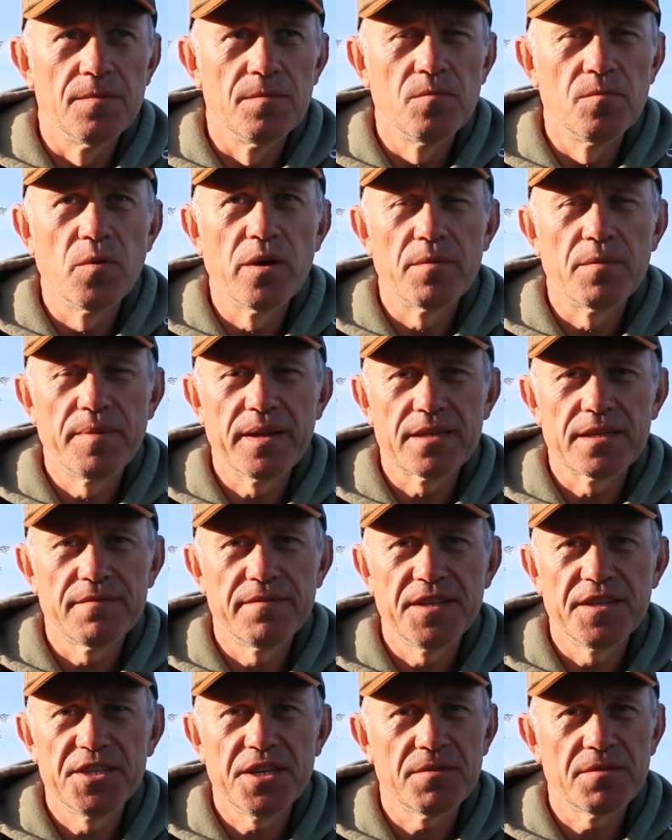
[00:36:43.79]
Where I picked the
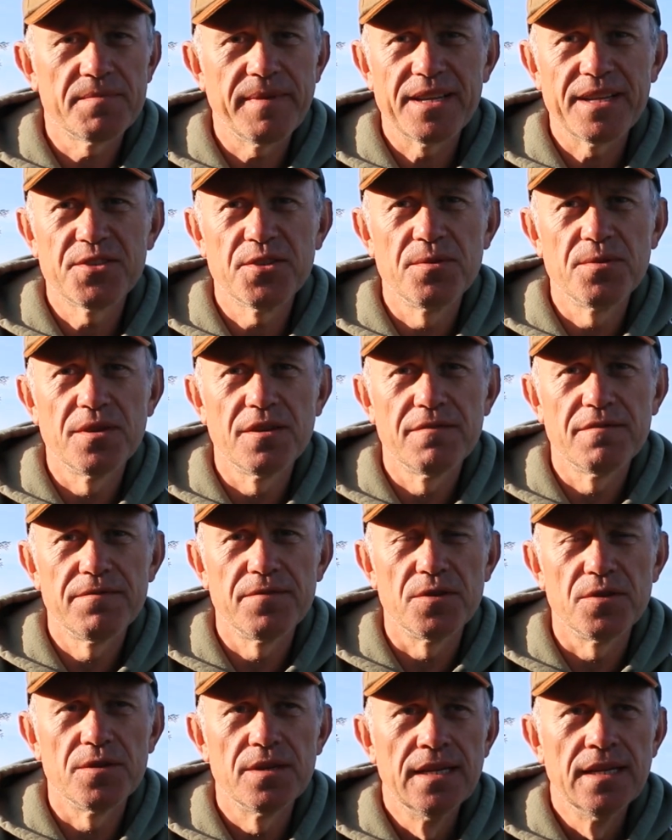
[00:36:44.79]
fish up, it's about 2.5 foot.